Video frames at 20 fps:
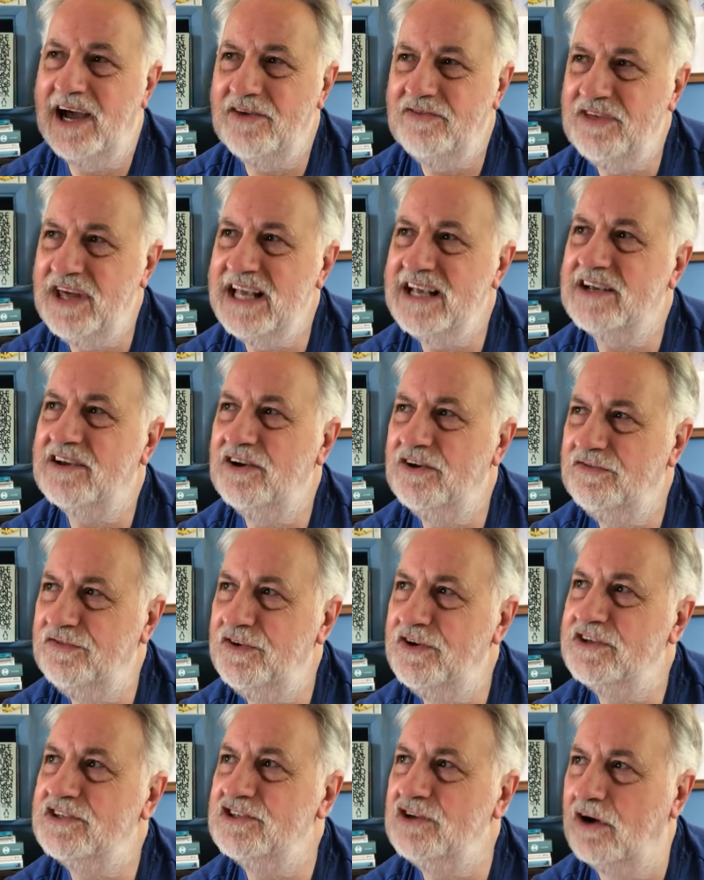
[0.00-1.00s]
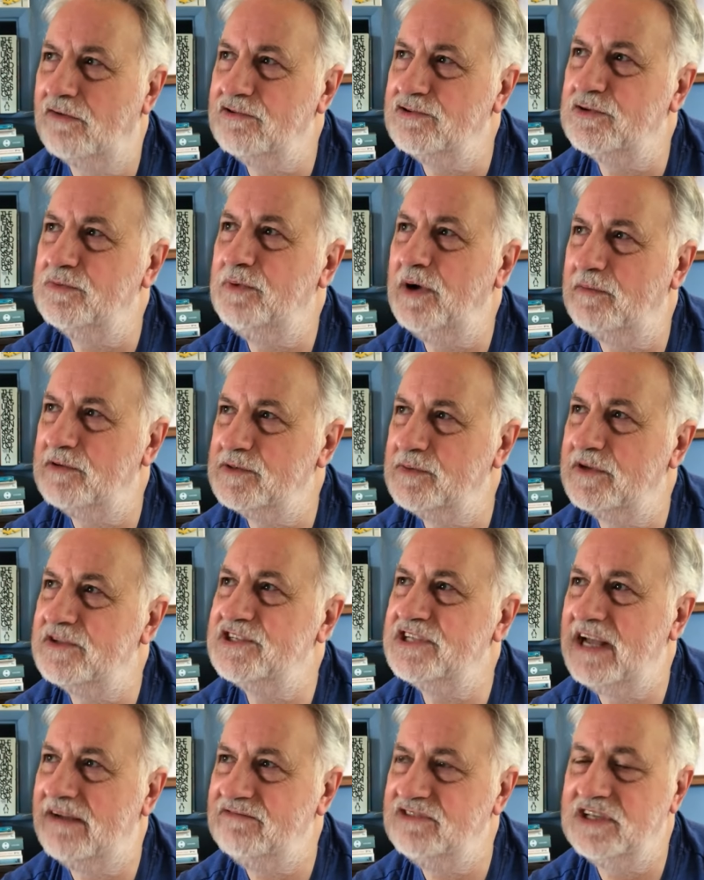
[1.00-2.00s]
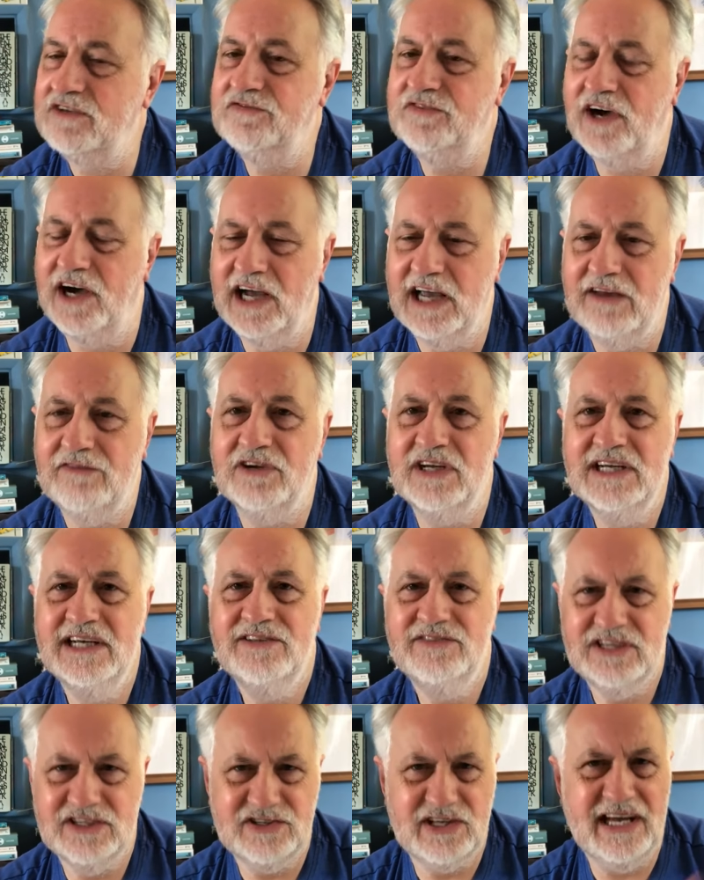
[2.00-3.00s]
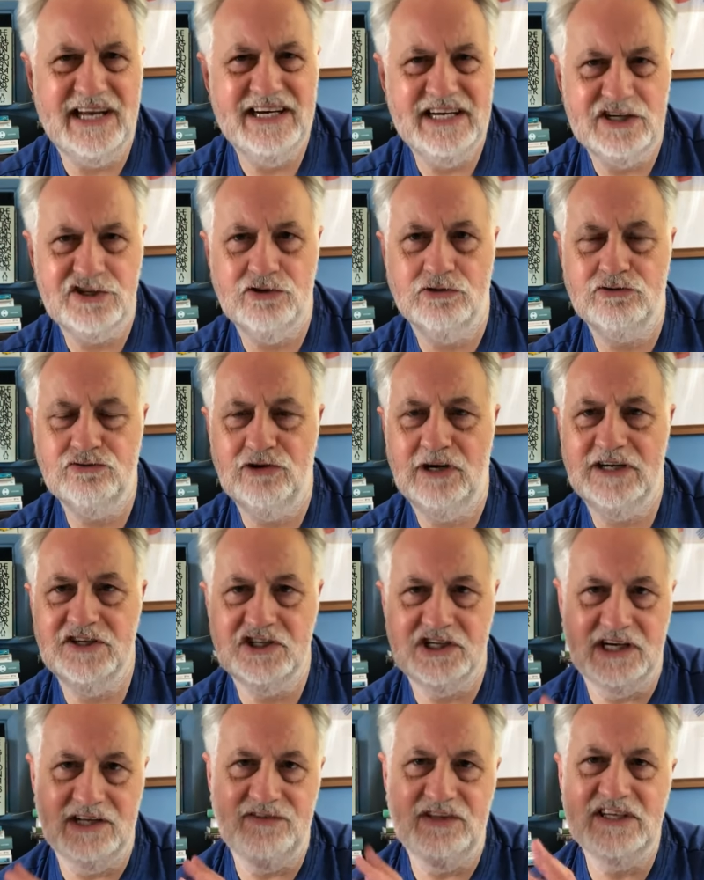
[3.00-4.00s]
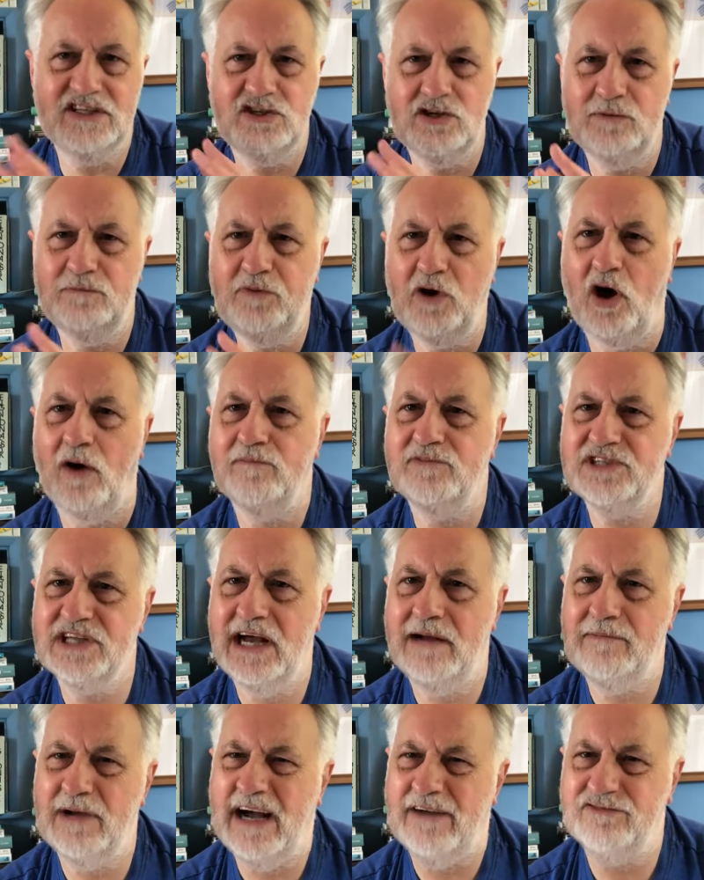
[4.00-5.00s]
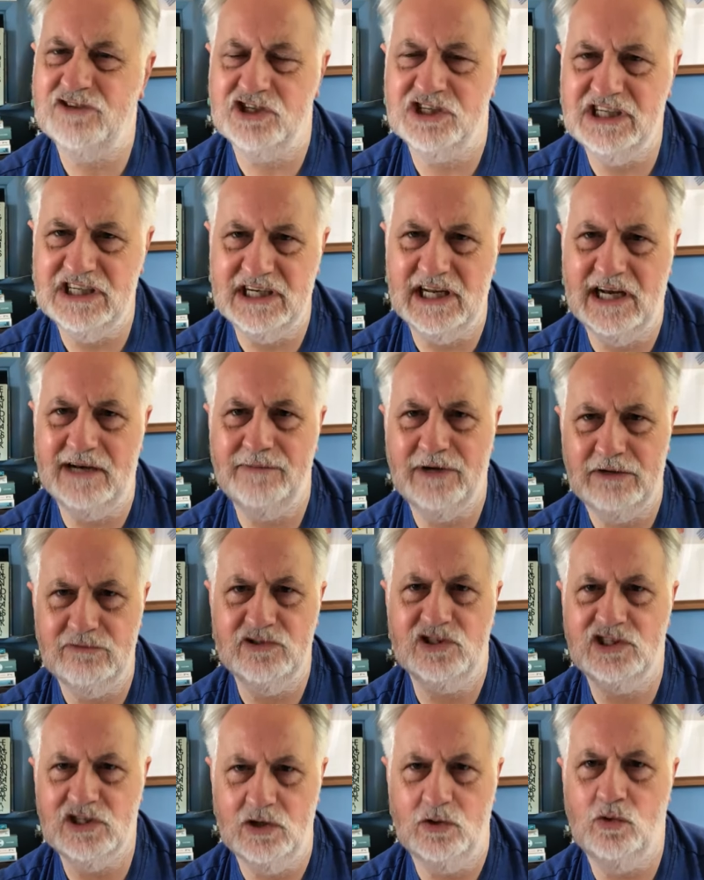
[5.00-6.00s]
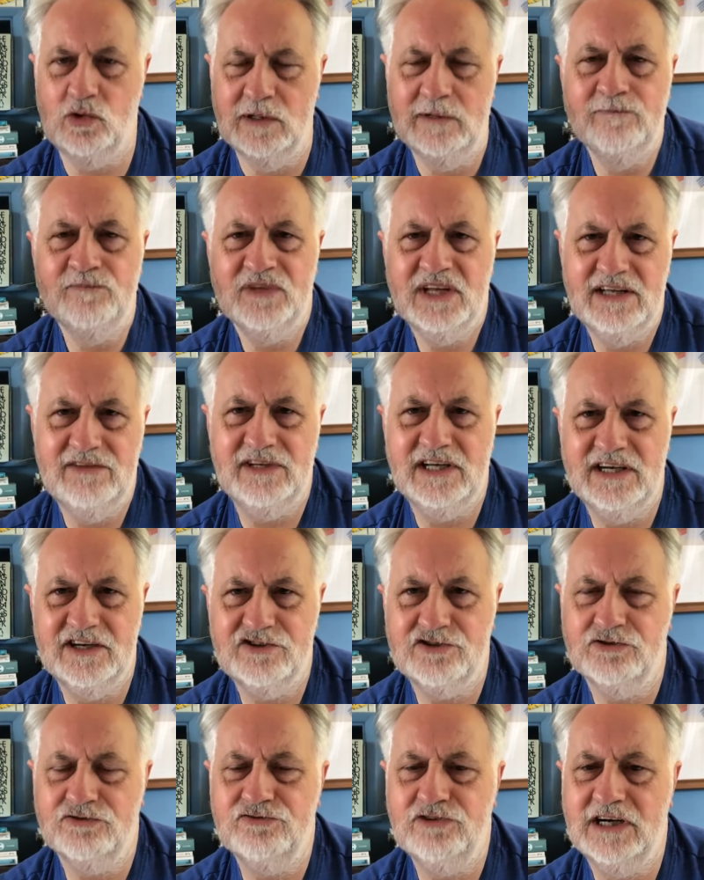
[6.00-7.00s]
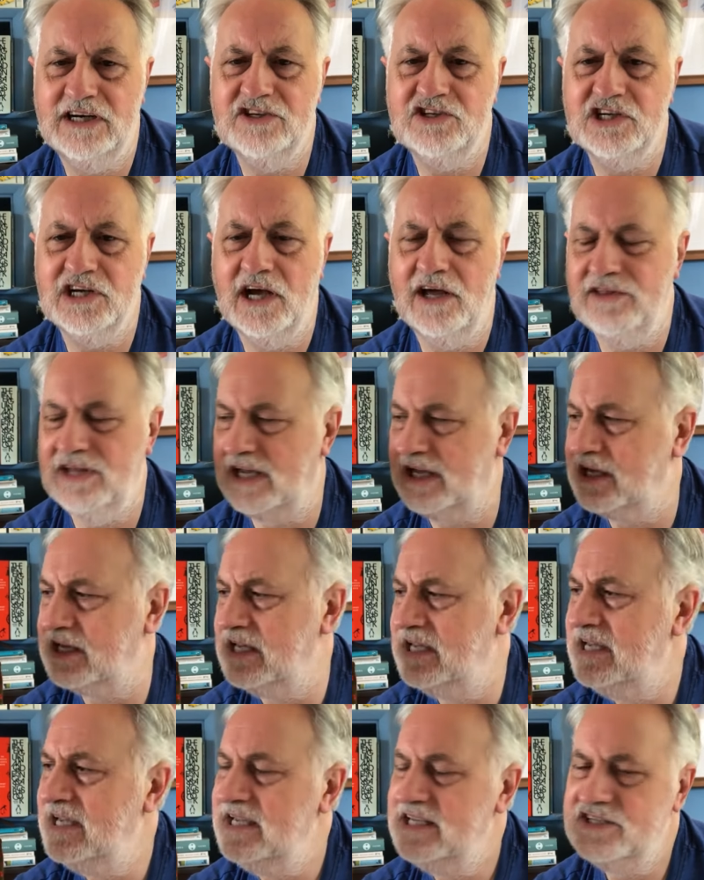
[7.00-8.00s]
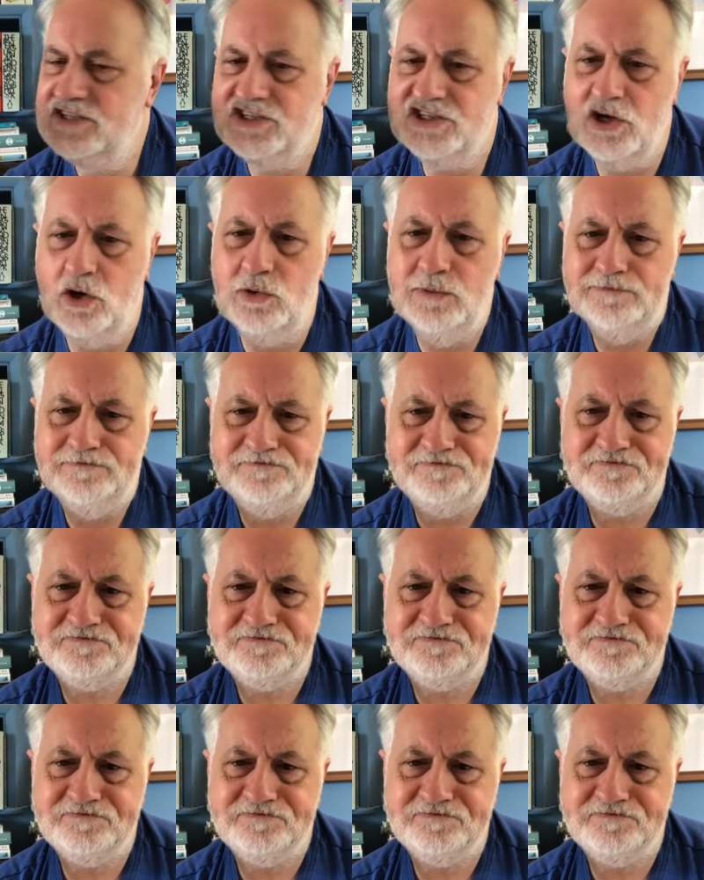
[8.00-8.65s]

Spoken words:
I think her first novels were published about 75. There's that initial trilogy. And this sort of pops up after she'd done about two in the initial trilogy, I think. So